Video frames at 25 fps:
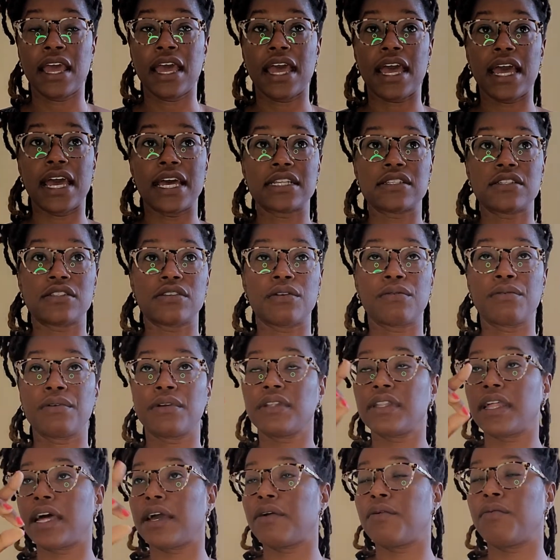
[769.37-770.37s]
And so we're
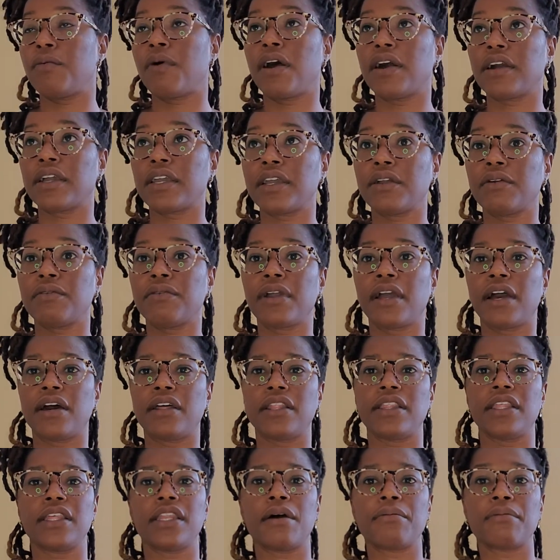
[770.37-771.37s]
like walking around,
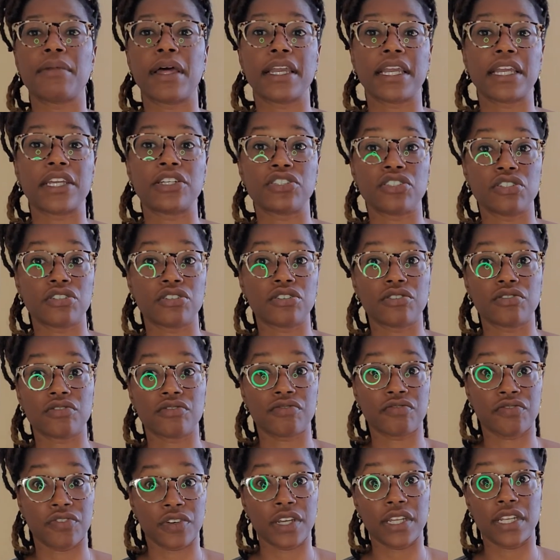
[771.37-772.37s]
and then I'm like, is your
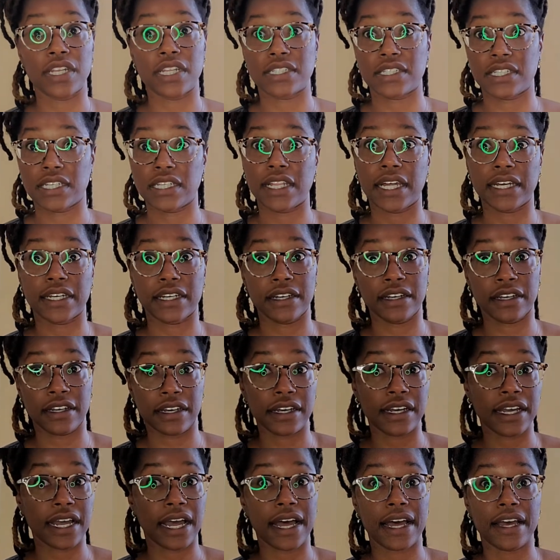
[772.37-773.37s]
friend, is he like a
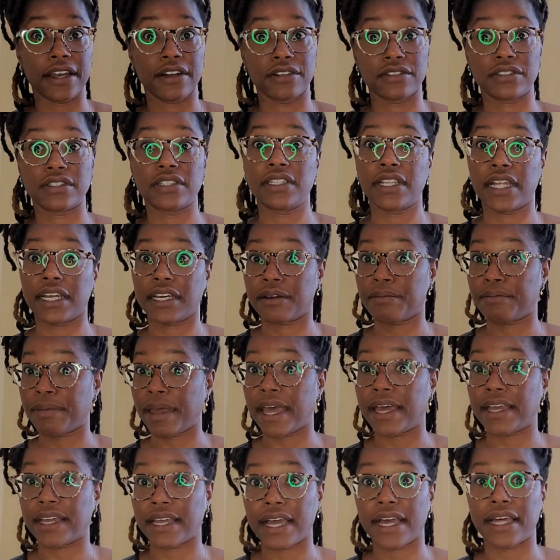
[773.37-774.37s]
good guy or is he like a
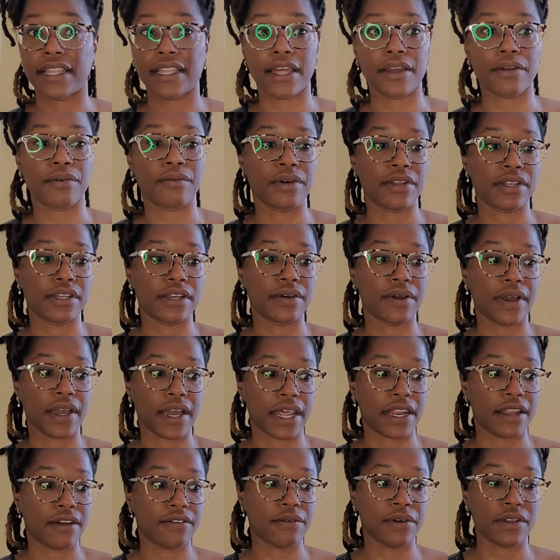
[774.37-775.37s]
bad guy? Like, what
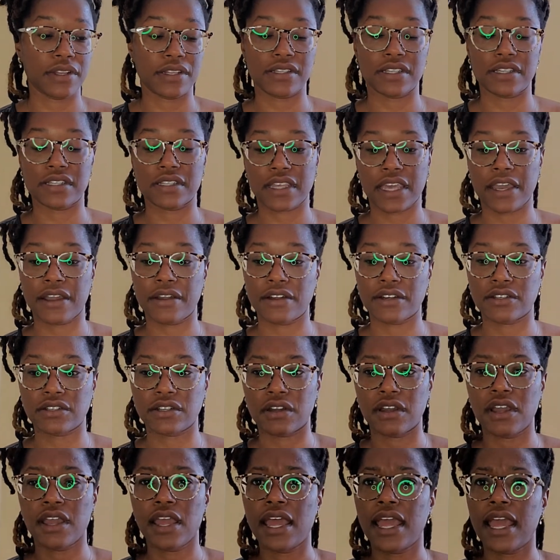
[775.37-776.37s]
is his
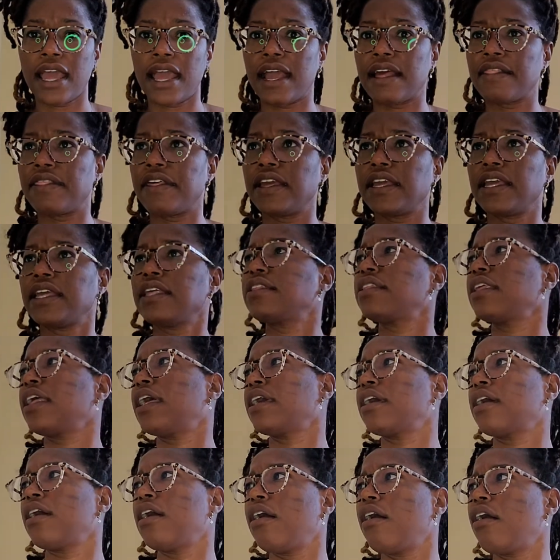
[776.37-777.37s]
character? And then he's
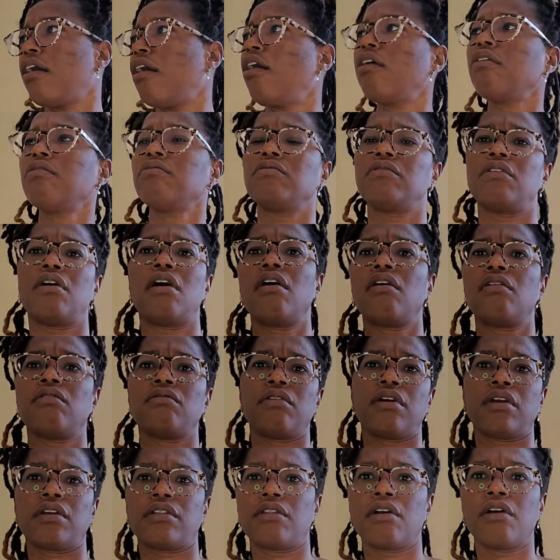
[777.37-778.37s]
like, oh no,
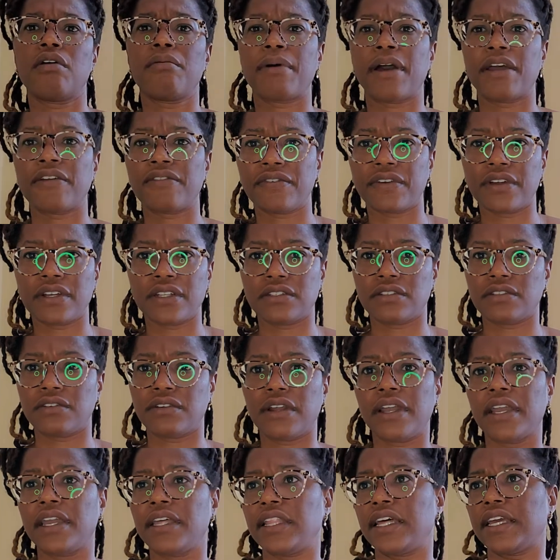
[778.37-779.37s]
like, no, my friend's
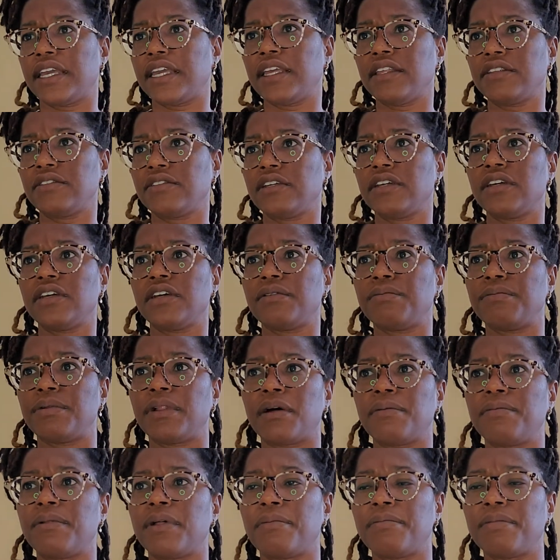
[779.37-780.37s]
great. Like, he's good,
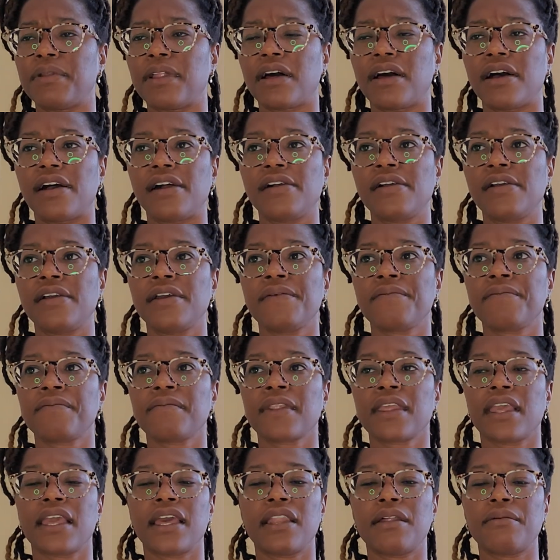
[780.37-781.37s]
blah, blah, blah.
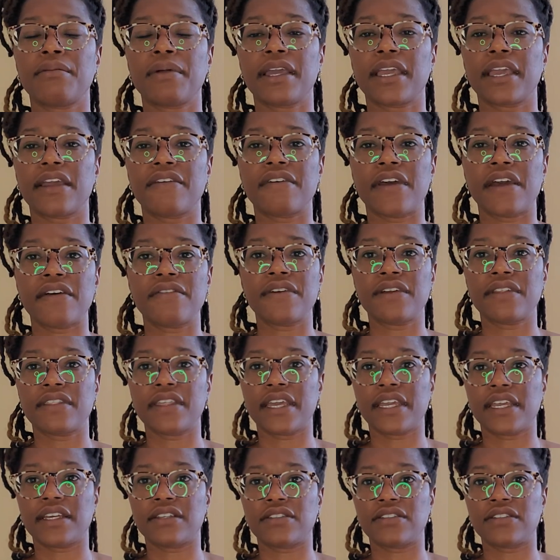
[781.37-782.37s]
And I'm like, if
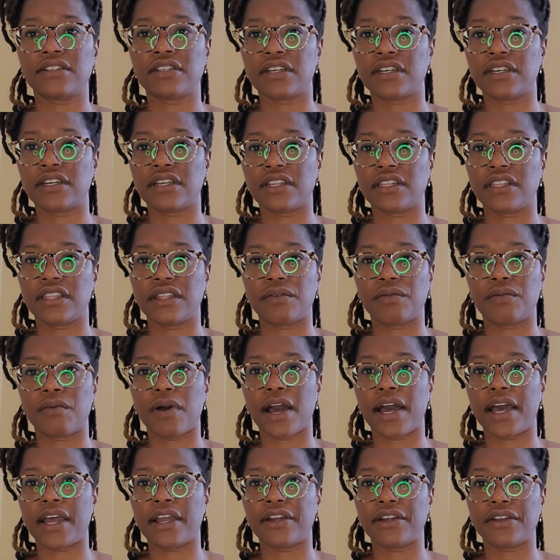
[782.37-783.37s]
everything is good, then
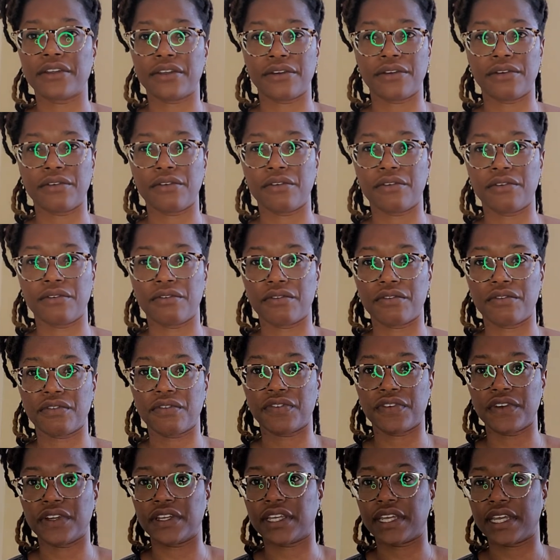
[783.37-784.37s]
why are you
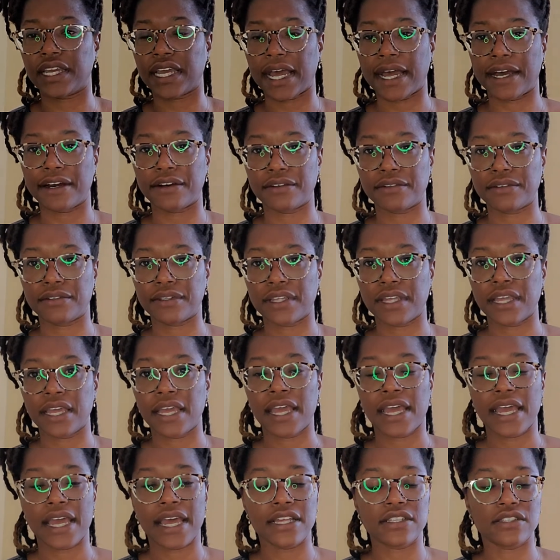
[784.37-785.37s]
freaking out?
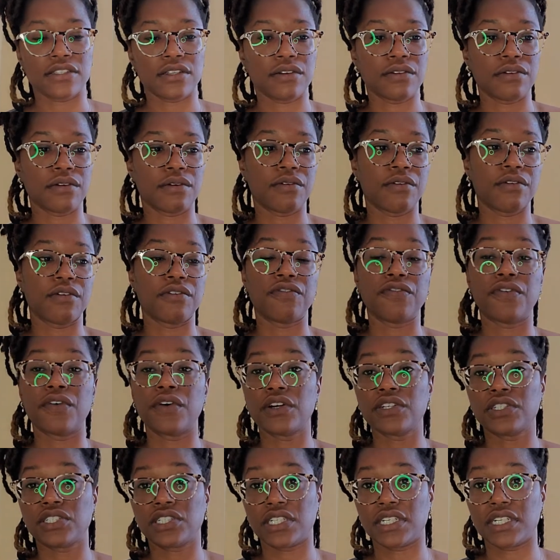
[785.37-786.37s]
And so
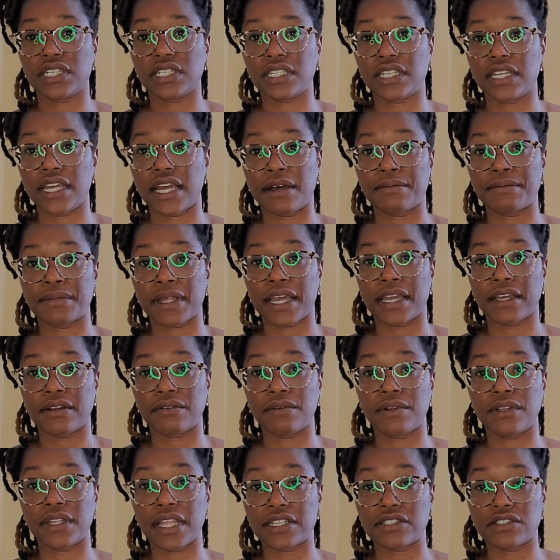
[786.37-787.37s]
fortunately, I'm like,
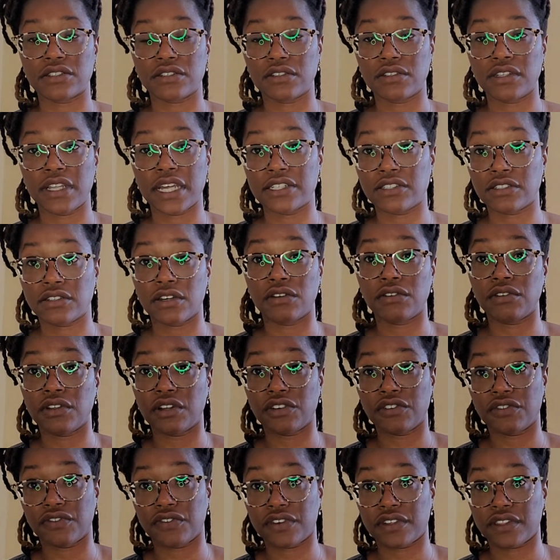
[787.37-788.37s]
well, let's go
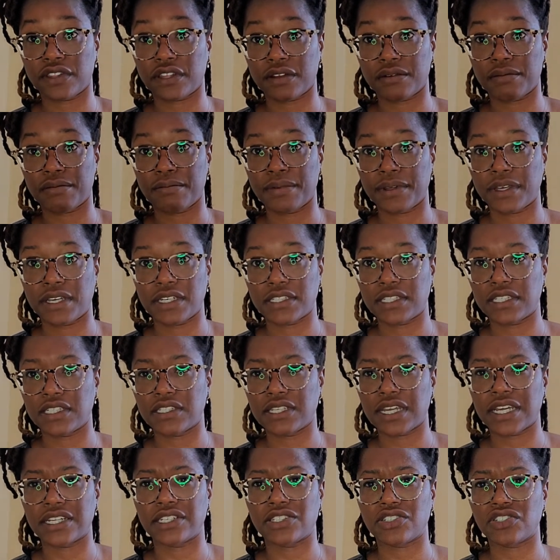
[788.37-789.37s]
look for them, because he's
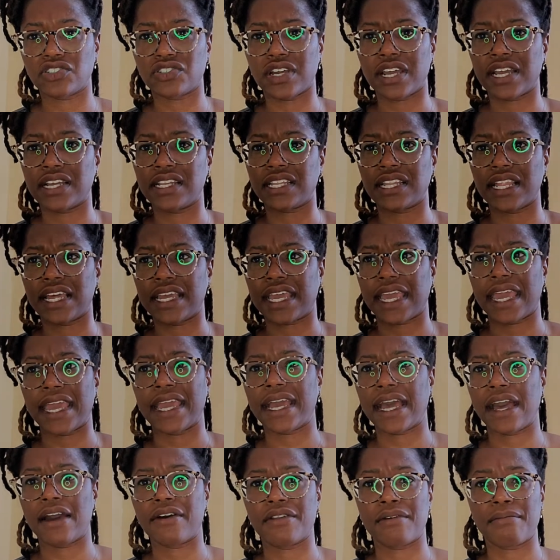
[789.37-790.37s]
like just trying to like
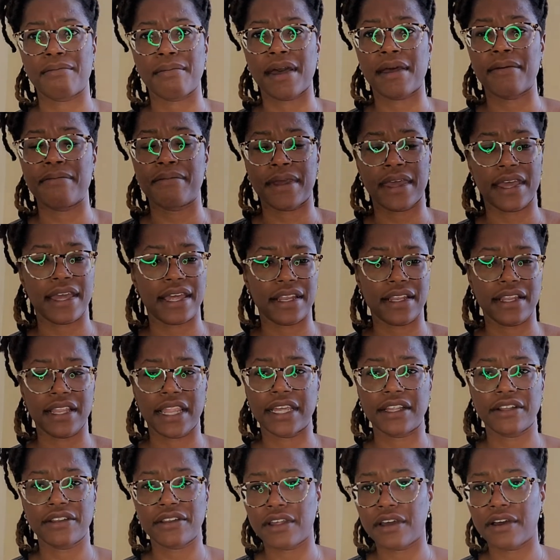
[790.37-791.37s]
hang out in my bed.
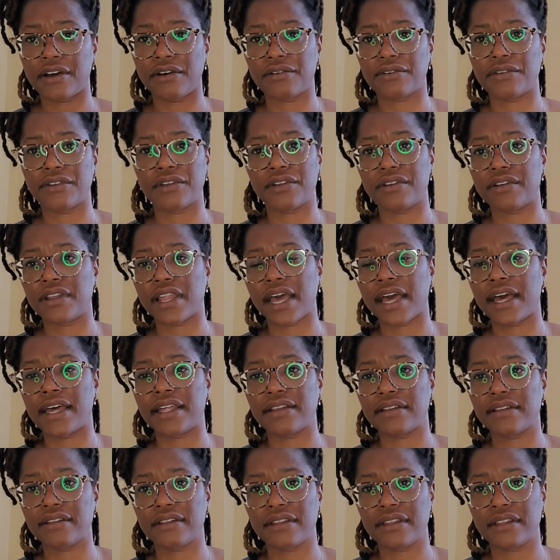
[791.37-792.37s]
Like, no, you're not
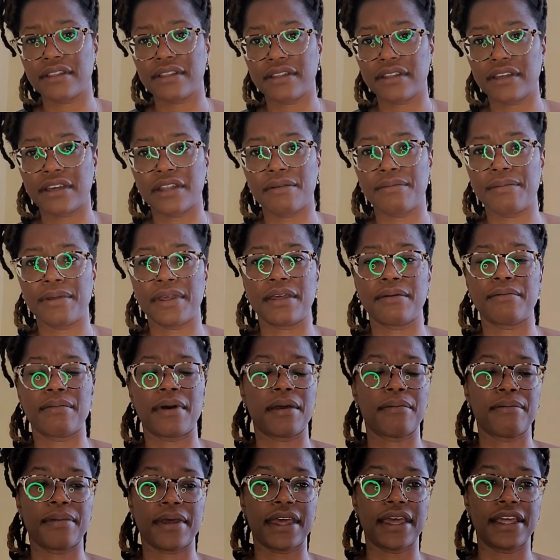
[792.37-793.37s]
gonna be in my
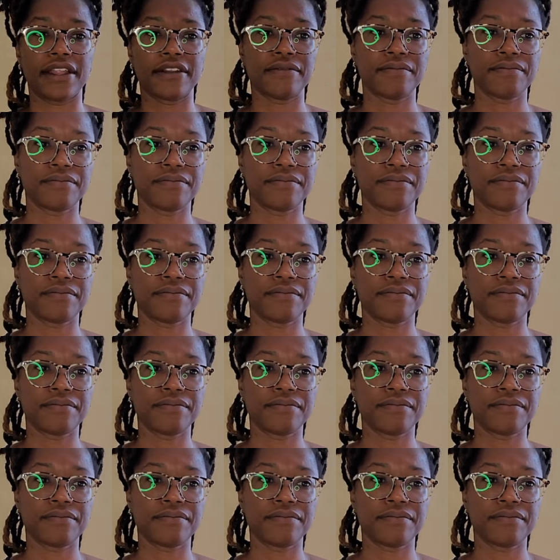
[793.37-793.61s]
bed.